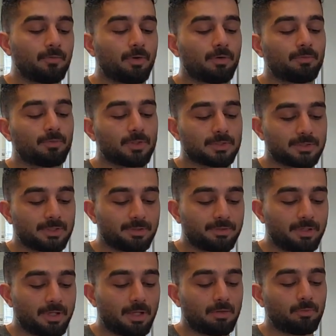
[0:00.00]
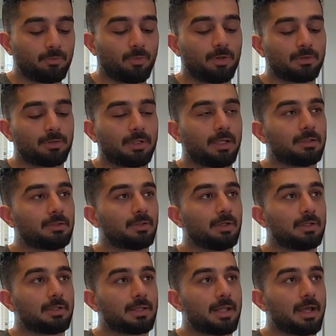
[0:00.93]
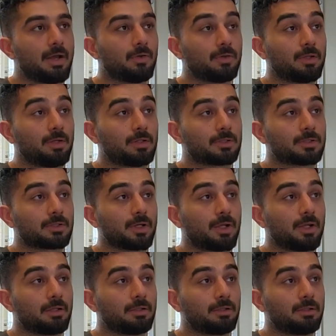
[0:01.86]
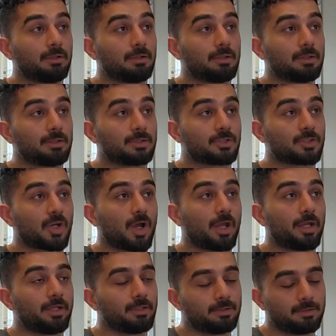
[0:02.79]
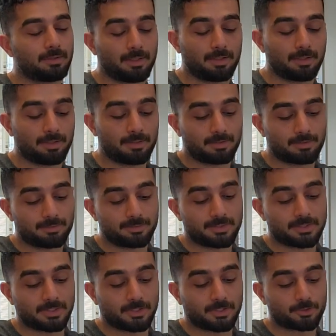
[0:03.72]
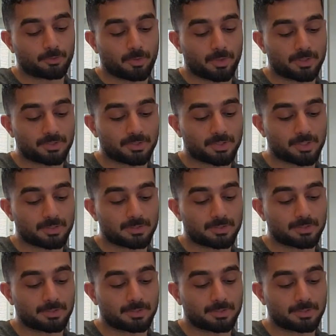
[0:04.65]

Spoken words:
One was the real world data. Now they are saying the research questions.